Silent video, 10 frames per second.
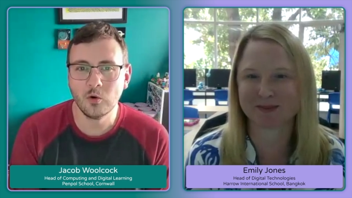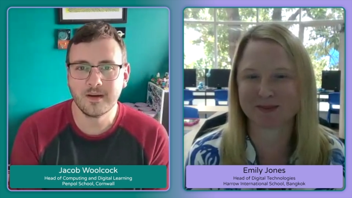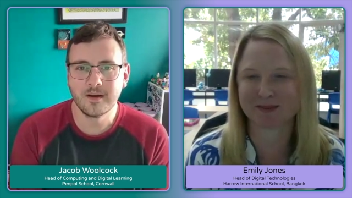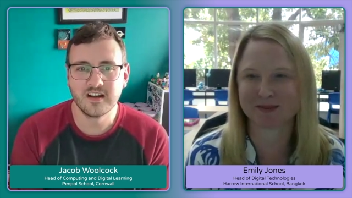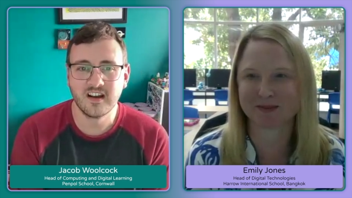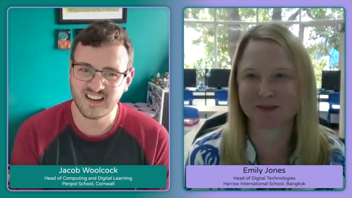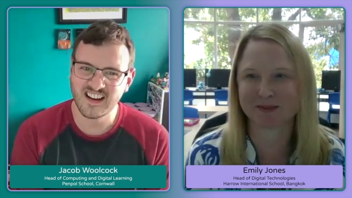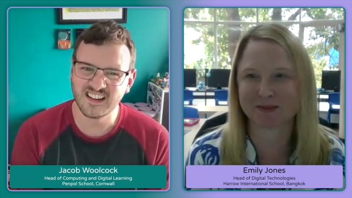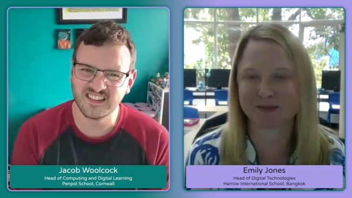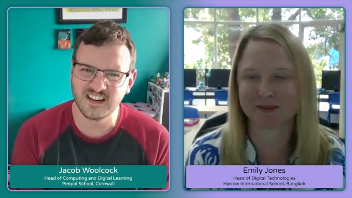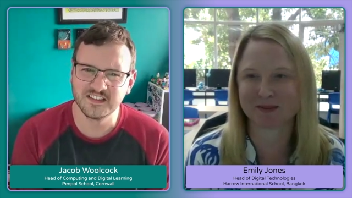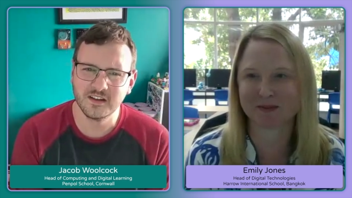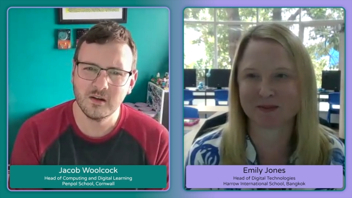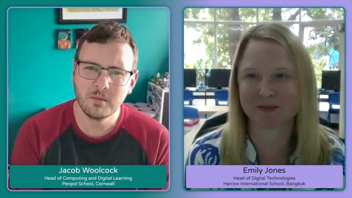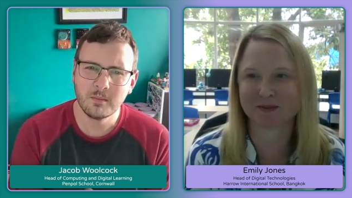Speaker 1: all about guided
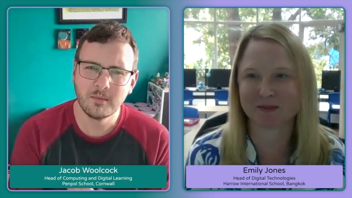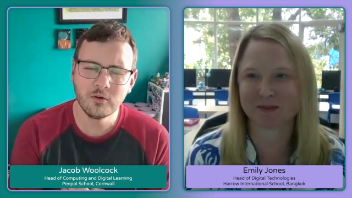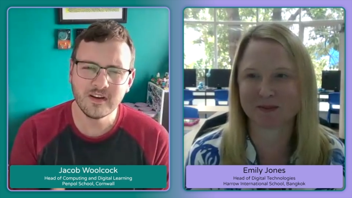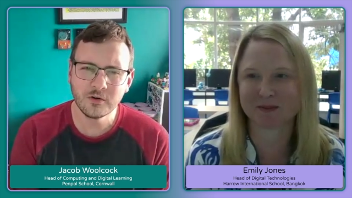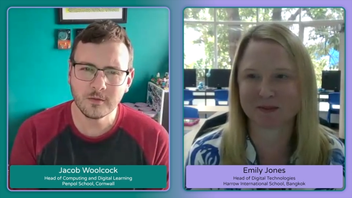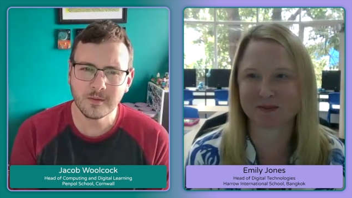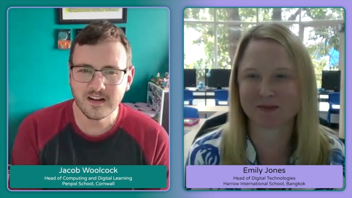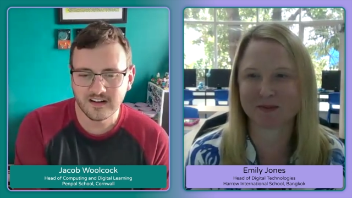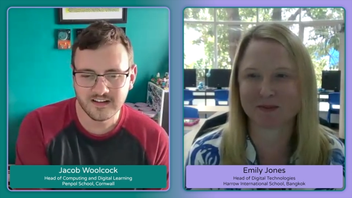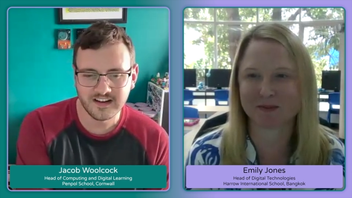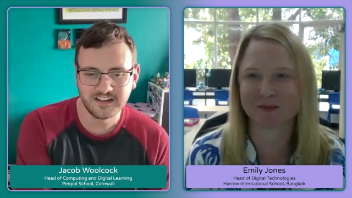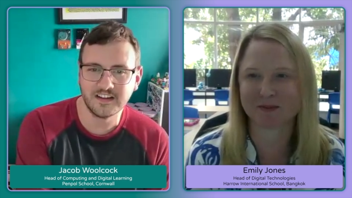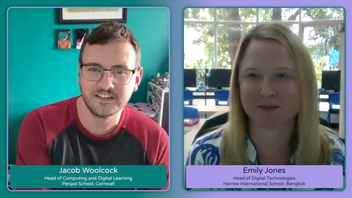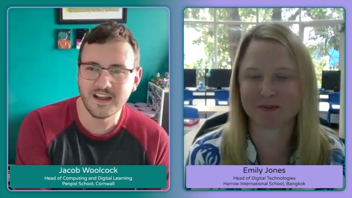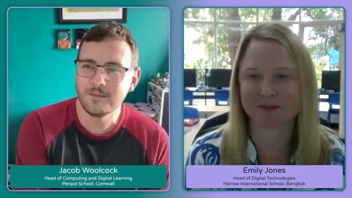access. But before we talk about guided
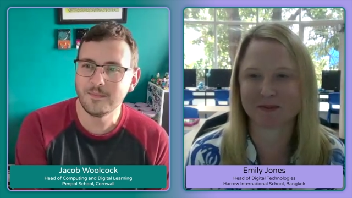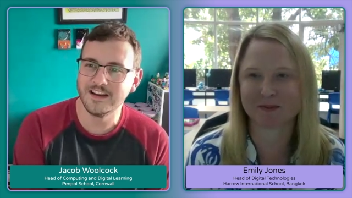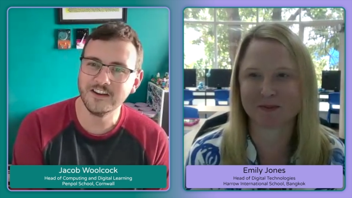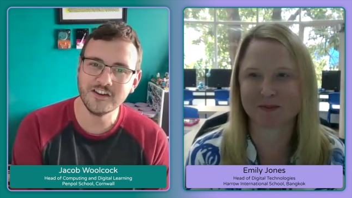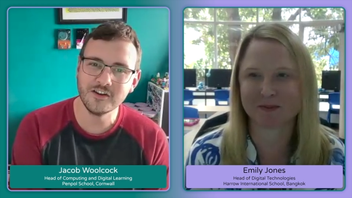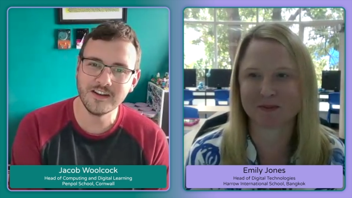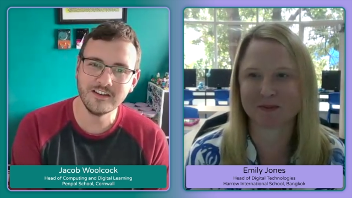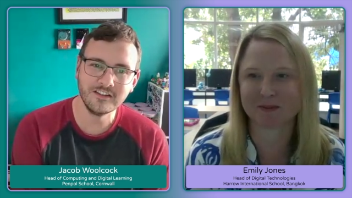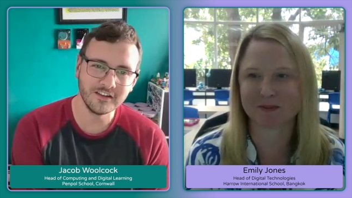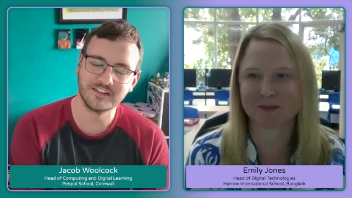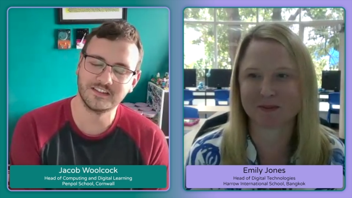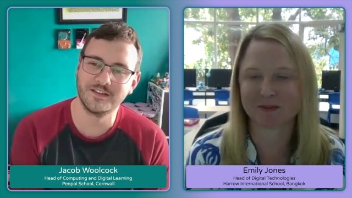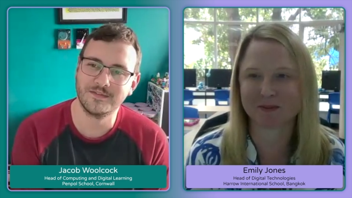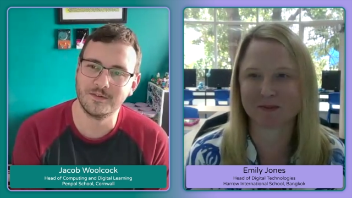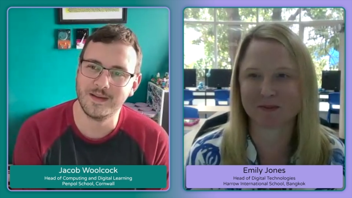access, Emily, could you introduce
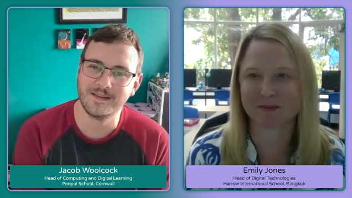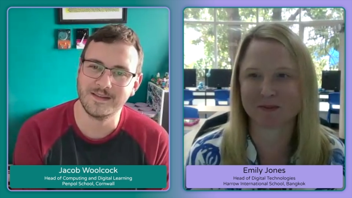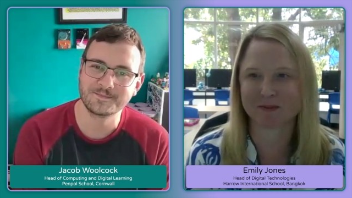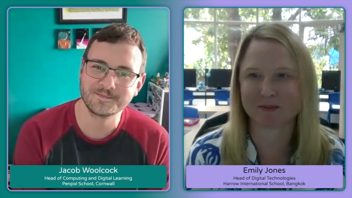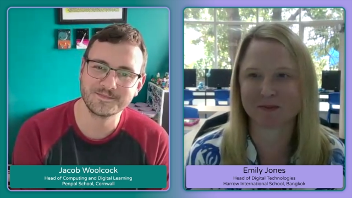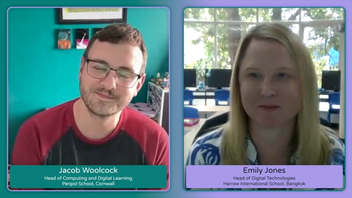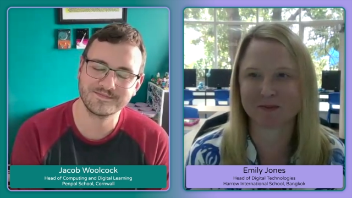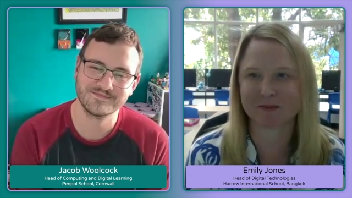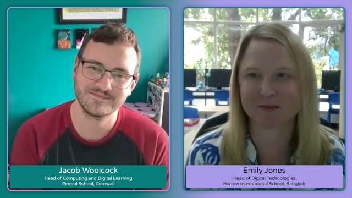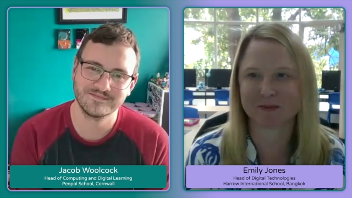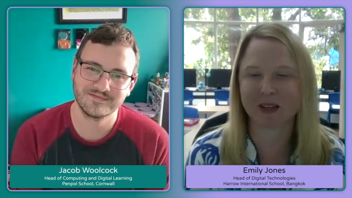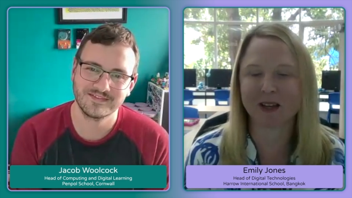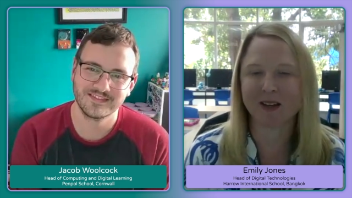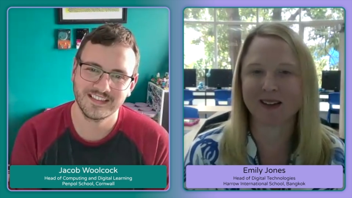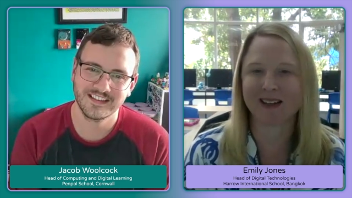yourself for me?
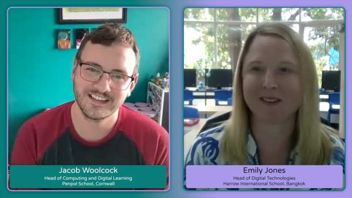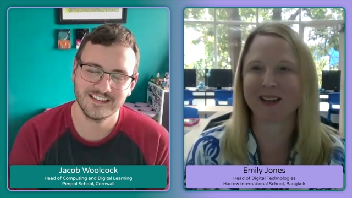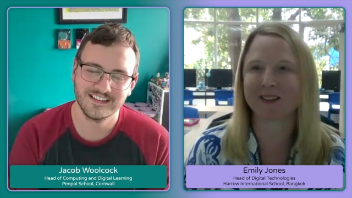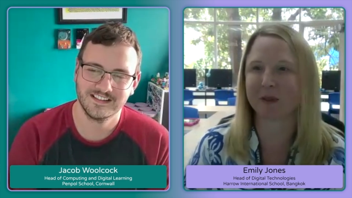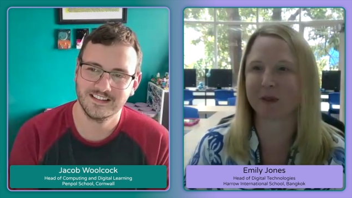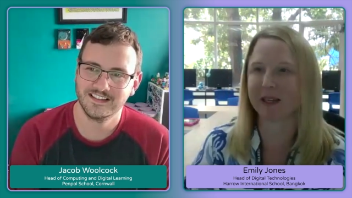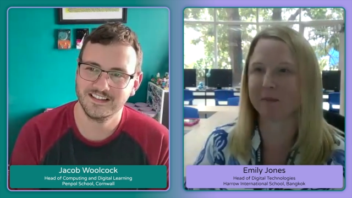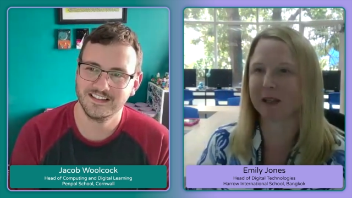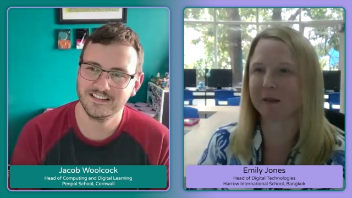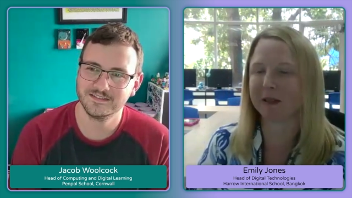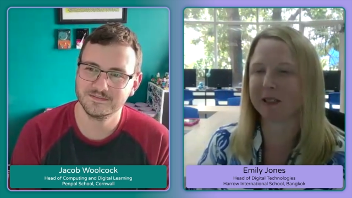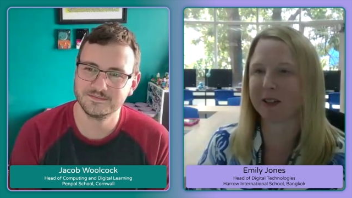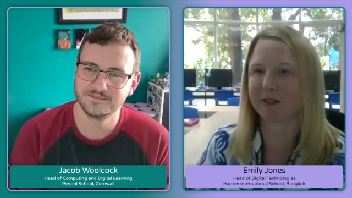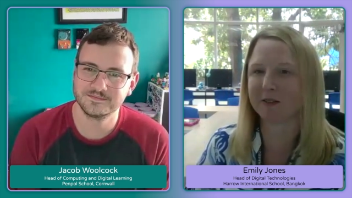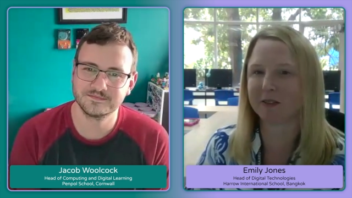
Speaker 2: Hello, yes. My name's Emily
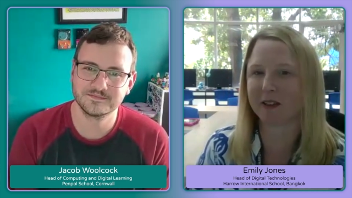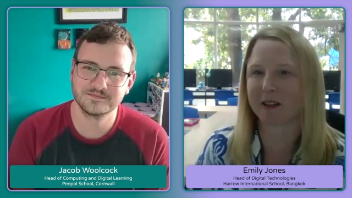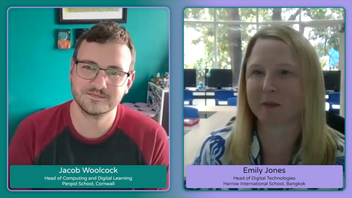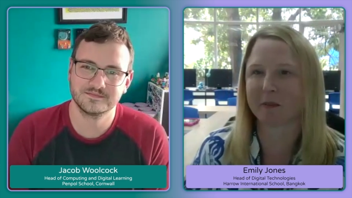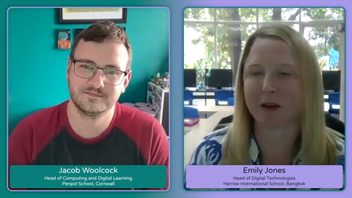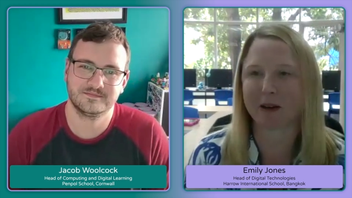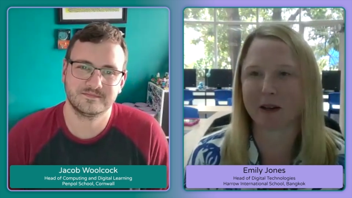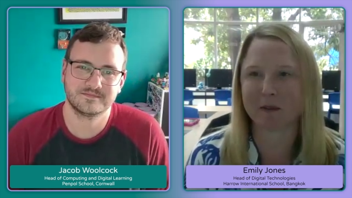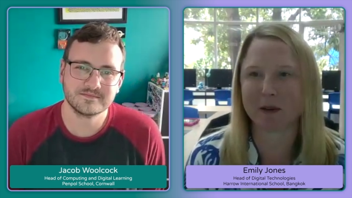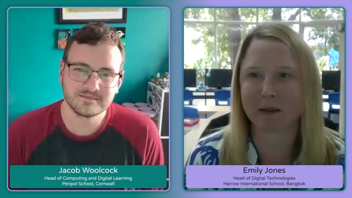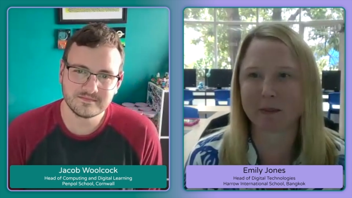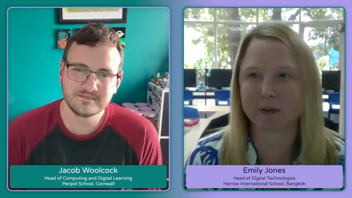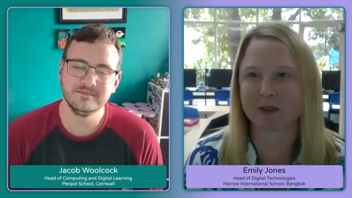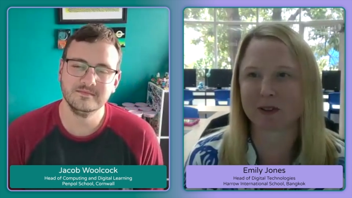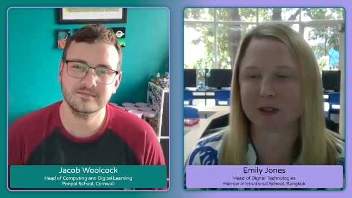Jones. Um, I'm
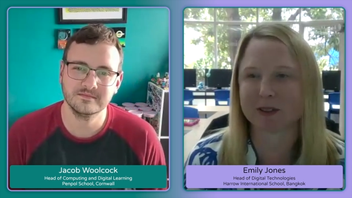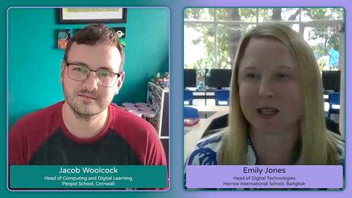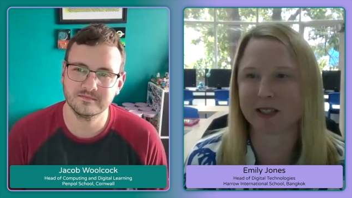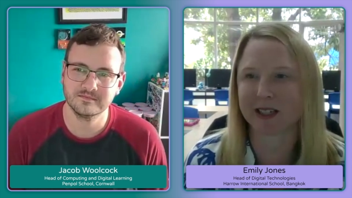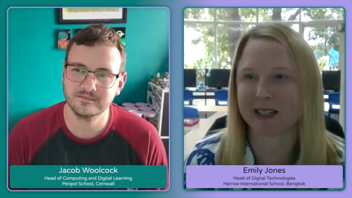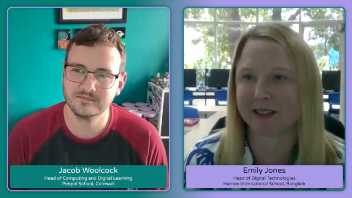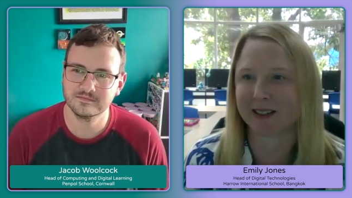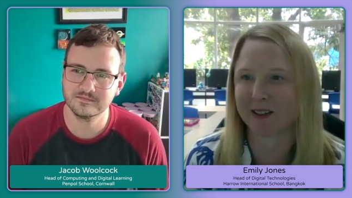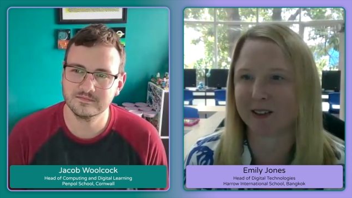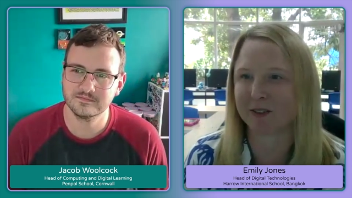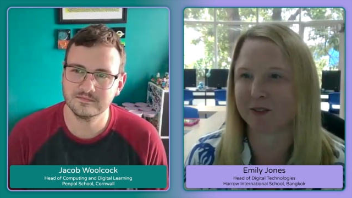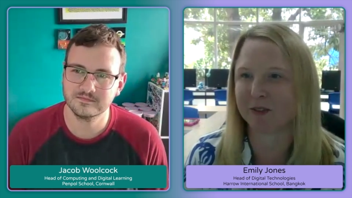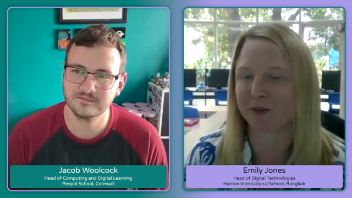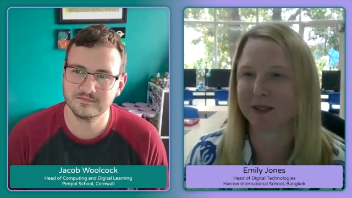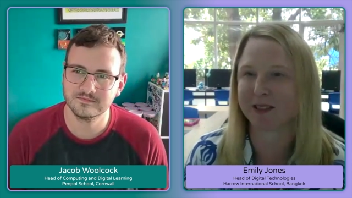Apple Distinguished Educator Class of
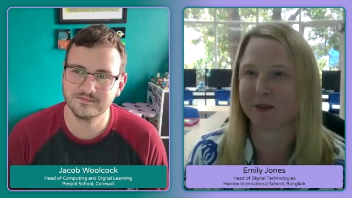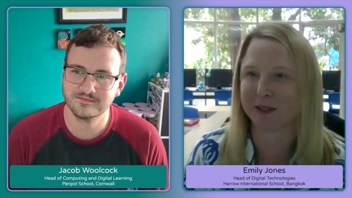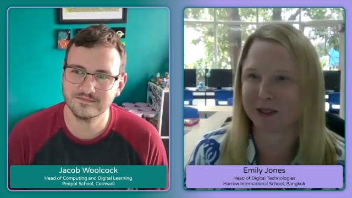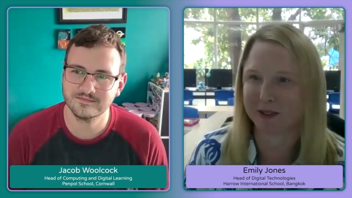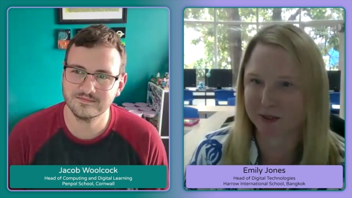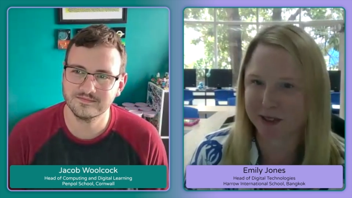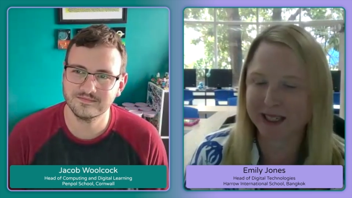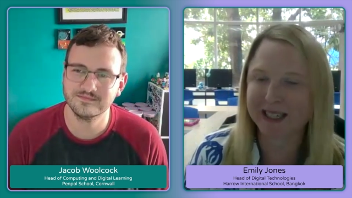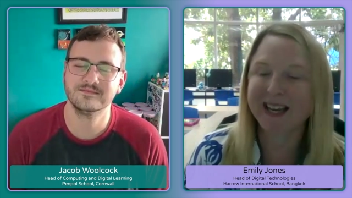2023,